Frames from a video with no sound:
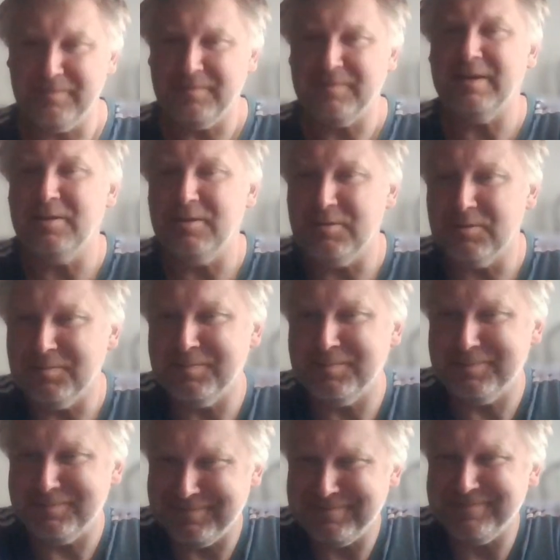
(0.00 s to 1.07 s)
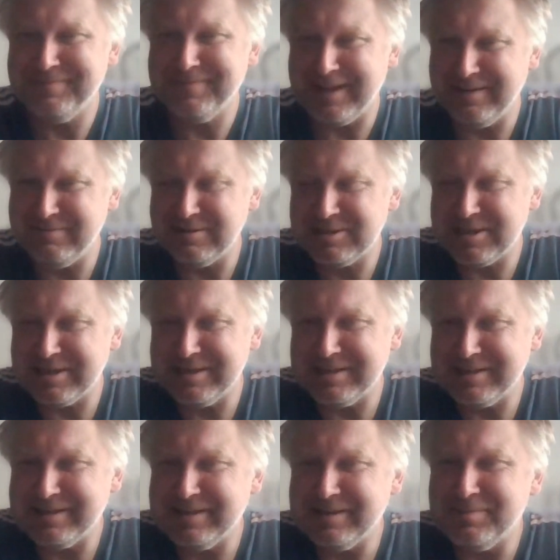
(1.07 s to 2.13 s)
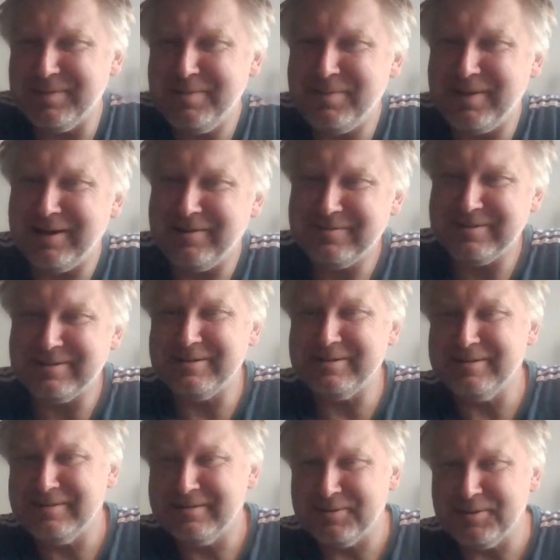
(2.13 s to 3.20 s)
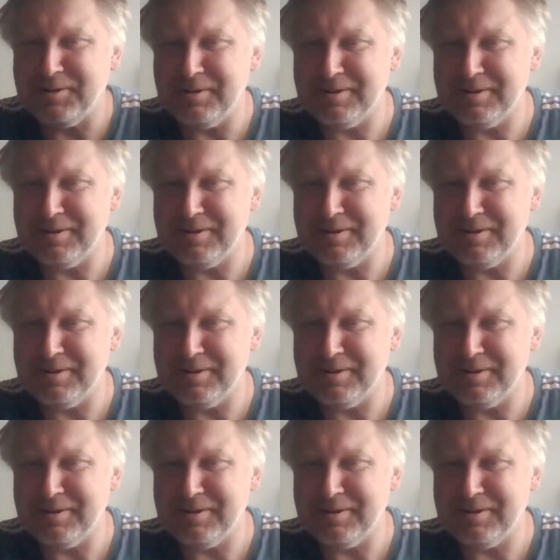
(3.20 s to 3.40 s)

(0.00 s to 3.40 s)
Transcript: Thank you. I will check it in the map after the talk.